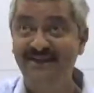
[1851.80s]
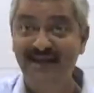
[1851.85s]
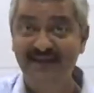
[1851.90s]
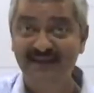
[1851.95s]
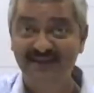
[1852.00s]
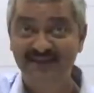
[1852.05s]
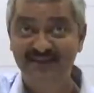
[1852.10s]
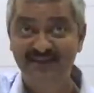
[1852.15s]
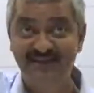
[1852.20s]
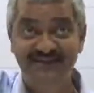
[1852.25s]

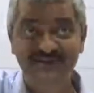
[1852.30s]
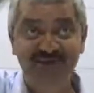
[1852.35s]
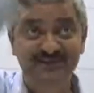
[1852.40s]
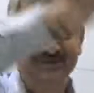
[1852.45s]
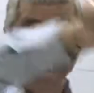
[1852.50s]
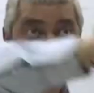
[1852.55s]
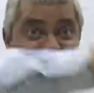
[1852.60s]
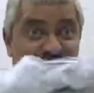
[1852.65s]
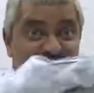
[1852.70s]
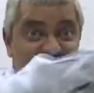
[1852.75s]
like
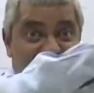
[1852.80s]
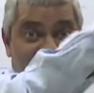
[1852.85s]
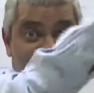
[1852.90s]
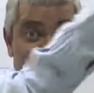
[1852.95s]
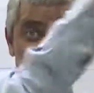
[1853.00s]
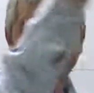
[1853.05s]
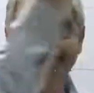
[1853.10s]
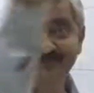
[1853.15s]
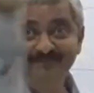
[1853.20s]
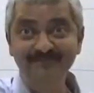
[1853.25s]
this,
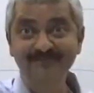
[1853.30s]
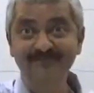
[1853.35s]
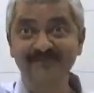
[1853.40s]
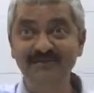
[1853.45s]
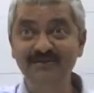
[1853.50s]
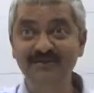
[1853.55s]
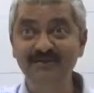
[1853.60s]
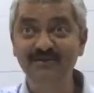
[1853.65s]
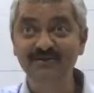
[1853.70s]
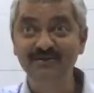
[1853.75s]

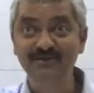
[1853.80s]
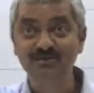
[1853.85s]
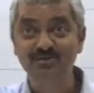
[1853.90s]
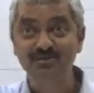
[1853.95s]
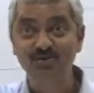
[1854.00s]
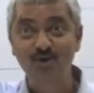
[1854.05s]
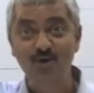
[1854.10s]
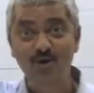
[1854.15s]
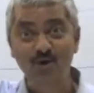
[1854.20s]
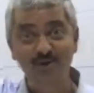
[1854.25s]

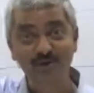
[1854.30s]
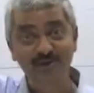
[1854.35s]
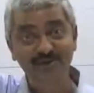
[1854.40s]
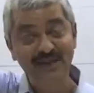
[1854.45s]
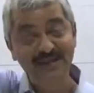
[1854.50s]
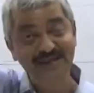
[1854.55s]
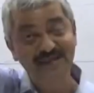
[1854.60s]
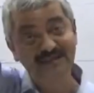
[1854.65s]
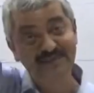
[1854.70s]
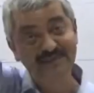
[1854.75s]
so
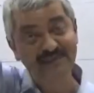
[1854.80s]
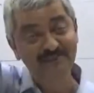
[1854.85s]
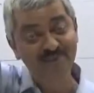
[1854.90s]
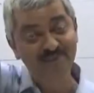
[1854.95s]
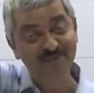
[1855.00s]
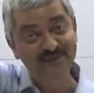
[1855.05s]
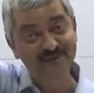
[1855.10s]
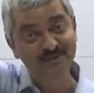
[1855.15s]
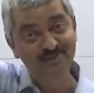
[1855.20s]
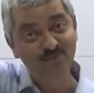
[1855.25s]
that
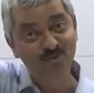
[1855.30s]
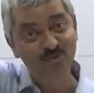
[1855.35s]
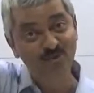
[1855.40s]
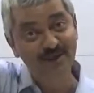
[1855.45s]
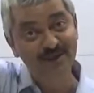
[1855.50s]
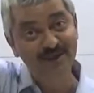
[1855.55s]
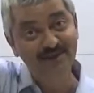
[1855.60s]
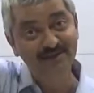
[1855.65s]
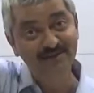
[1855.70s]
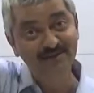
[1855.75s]
tip is
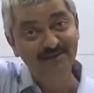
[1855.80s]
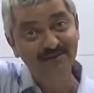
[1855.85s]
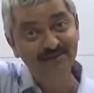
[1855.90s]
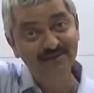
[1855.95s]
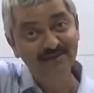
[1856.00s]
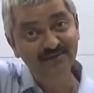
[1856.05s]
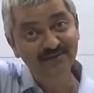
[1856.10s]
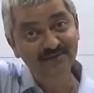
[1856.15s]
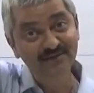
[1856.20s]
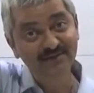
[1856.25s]
moving,
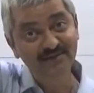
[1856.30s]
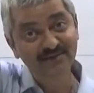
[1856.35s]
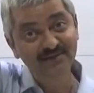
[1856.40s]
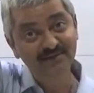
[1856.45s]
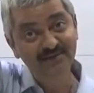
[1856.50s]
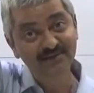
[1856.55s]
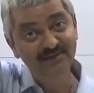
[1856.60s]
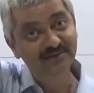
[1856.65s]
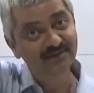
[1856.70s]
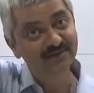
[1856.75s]

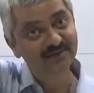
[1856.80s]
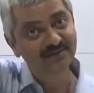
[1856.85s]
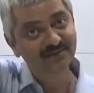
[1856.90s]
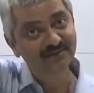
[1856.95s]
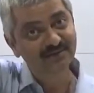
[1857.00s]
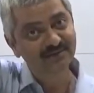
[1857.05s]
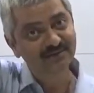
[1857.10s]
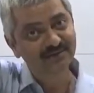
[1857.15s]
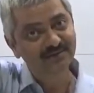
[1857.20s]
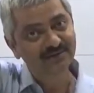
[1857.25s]

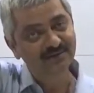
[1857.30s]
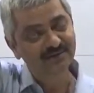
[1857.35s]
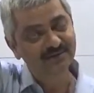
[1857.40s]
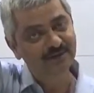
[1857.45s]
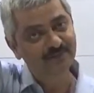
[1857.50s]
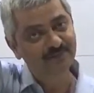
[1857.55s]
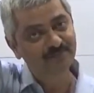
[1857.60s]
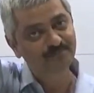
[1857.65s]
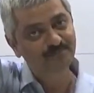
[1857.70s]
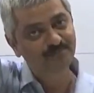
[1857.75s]

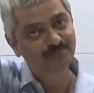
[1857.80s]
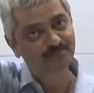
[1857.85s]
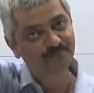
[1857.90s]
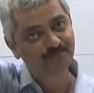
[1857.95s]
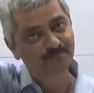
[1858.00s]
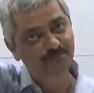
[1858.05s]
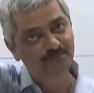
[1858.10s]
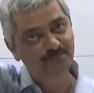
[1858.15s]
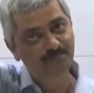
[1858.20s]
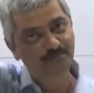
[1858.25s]
the
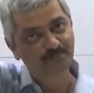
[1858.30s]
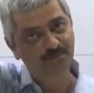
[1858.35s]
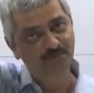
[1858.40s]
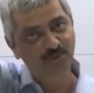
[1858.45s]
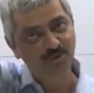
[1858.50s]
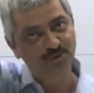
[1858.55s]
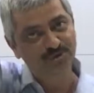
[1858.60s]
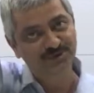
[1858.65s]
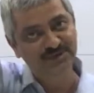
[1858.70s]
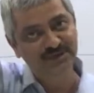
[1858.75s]

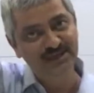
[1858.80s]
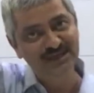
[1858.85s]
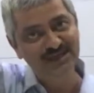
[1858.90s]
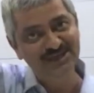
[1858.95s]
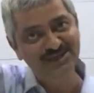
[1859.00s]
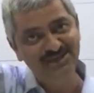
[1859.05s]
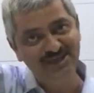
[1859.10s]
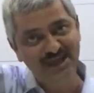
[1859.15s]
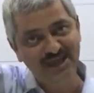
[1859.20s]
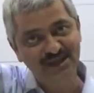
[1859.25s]

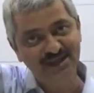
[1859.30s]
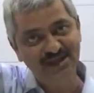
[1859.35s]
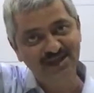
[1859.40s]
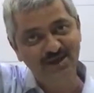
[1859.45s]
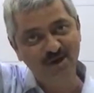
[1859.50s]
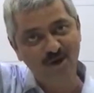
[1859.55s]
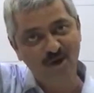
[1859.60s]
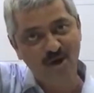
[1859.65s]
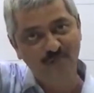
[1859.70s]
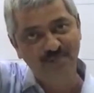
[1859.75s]
position
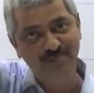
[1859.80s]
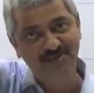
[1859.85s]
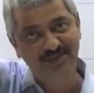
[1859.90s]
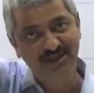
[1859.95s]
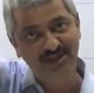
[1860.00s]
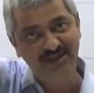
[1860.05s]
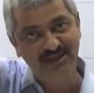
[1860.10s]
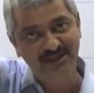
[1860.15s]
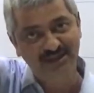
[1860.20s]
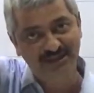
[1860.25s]
of
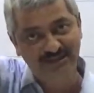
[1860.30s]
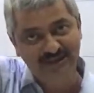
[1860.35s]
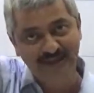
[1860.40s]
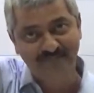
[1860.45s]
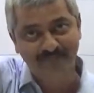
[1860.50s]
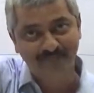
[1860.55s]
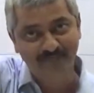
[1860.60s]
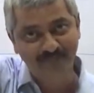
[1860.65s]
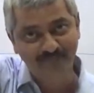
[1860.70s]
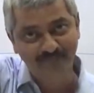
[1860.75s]
the
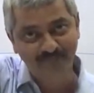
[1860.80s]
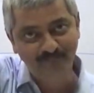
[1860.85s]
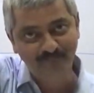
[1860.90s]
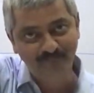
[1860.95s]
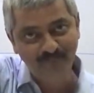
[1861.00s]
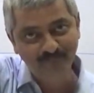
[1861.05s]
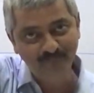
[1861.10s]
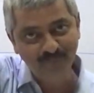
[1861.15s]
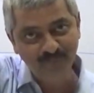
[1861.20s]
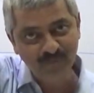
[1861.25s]
tip
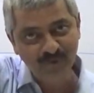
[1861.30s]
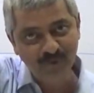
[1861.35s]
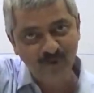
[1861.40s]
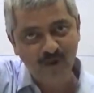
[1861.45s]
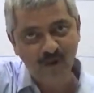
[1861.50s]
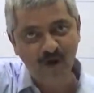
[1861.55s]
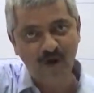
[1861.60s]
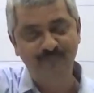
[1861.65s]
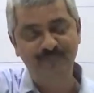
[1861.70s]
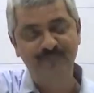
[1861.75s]

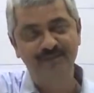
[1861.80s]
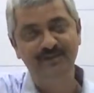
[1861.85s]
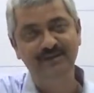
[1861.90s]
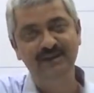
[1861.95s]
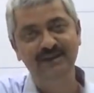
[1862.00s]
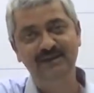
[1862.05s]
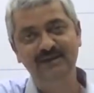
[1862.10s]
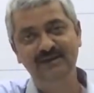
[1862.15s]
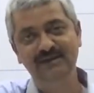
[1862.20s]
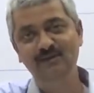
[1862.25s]
of
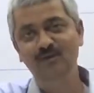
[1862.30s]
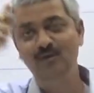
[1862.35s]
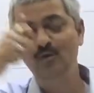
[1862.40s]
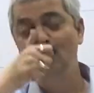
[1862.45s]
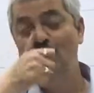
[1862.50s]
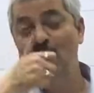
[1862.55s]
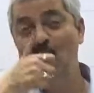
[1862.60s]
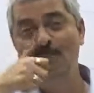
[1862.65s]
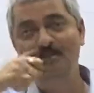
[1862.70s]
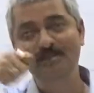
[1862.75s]
the
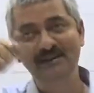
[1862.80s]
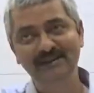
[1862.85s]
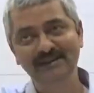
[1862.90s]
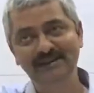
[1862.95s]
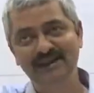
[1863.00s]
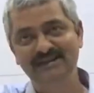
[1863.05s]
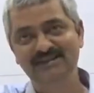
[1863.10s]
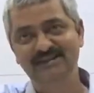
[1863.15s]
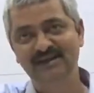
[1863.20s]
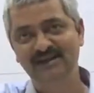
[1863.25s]
open
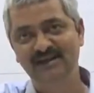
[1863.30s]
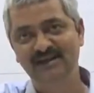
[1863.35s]
laser